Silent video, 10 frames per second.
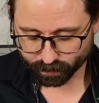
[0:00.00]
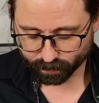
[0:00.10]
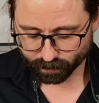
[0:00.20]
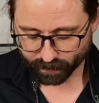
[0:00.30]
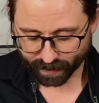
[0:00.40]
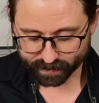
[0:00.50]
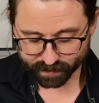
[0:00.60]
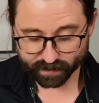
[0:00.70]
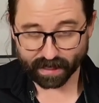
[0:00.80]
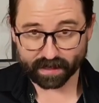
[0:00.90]
that's
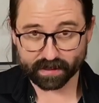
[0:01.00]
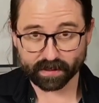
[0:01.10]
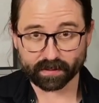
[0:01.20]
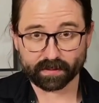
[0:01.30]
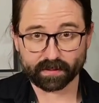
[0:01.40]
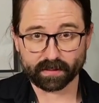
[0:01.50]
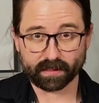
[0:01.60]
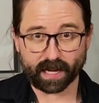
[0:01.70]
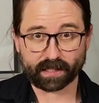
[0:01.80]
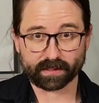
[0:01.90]
the
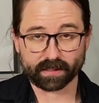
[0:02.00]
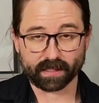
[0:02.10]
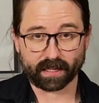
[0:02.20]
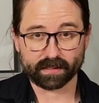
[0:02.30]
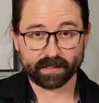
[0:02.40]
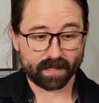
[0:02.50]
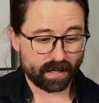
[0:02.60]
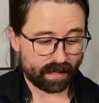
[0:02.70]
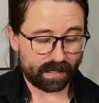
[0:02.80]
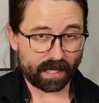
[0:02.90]
exercise.
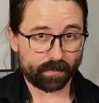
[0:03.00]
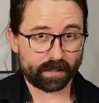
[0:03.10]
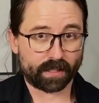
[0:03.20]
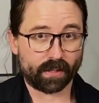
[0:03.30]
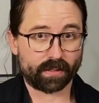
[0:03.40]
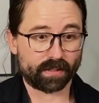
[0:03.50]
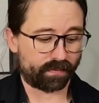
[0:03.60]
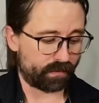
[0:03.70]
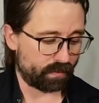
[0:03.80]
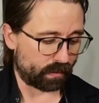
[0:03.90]
Now I'm going to go into a
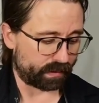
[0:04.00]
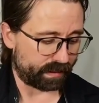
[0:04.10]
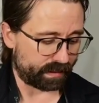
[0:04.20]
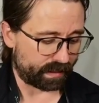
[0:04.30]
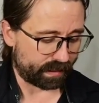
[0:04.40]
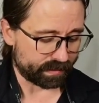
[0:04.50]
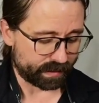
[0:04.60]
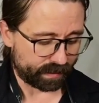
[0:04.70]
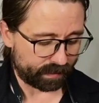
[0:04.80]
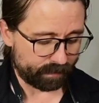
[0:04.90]
few more details
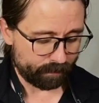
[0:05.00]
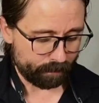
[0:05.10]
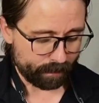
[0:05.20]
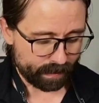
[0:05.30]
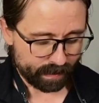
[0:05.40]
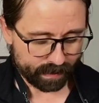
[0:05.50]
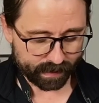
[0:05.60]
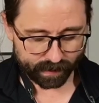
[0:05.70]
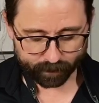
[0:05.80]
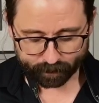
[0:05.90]
here.
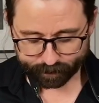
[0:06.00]
There